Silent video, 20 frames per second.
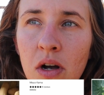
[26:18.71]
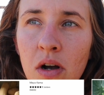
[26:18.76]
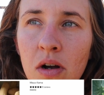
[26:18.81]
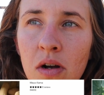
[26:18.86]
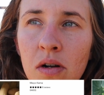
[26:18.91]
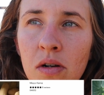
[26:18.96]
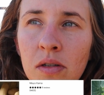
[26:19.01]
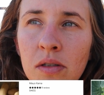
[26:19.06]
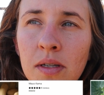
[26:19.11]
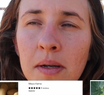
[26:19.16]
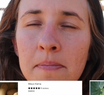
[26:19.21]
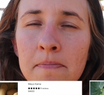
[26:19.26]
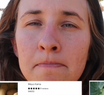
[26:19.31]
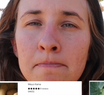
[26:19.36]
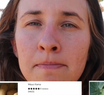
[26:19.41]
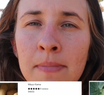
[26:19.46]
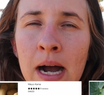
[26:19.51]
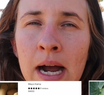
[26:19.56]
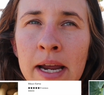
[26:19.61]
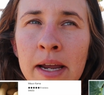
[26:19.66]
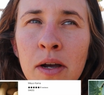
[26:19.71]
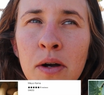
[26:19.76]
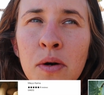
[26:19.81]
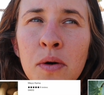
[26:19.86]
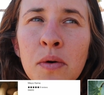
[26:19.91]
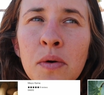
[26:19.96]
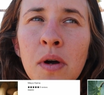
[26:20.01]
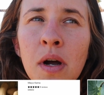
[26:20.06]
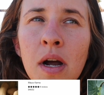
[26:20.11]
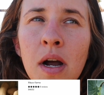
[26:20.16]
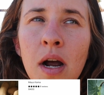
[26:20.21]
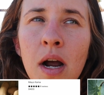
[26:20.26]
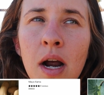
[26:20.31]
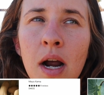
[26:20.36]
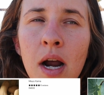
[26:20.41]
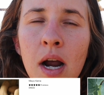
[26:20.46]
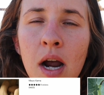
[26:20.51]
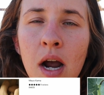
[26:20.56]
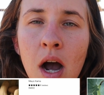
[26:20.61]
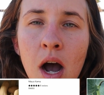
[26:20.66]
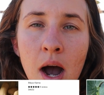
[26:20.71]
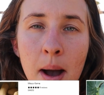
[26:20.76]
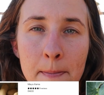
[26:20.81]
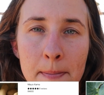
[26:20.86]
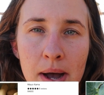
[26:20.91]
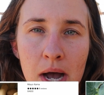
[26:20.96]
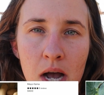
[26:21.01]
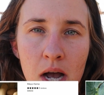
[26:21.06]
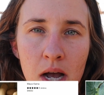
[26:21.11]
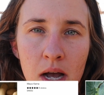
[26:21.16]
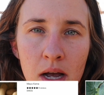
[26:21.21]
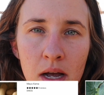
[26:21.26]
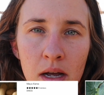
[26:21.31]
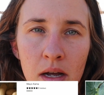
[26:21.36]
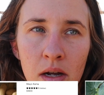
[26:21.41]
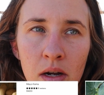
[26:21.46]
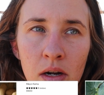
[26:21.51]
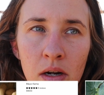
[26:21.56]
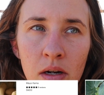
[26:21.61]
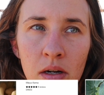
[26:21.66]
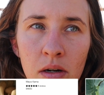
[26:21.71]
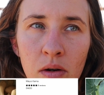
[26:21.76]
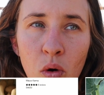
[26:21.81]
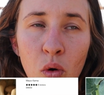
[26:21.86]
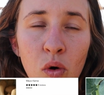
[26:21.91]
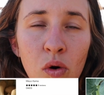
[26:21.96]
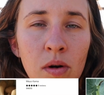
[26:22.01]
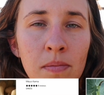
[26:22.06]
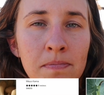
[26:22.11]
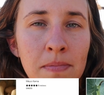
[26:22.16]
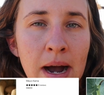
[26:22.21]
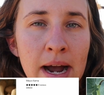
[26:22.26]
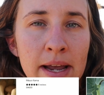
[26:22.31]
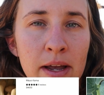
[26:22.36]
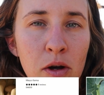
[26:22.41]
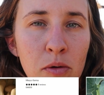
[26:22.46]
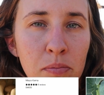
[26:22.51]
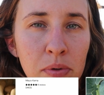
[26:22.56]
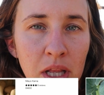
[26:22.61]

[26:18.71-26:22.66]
called Mayo Kama, or Mayo